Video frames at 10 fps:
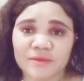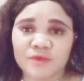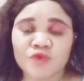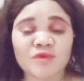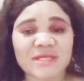
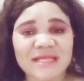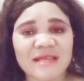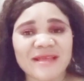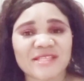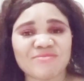You will start
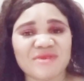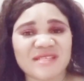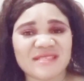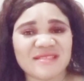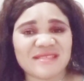
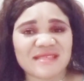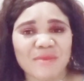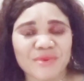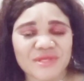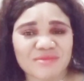experiencing
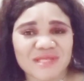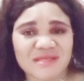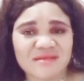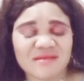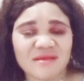disappointment.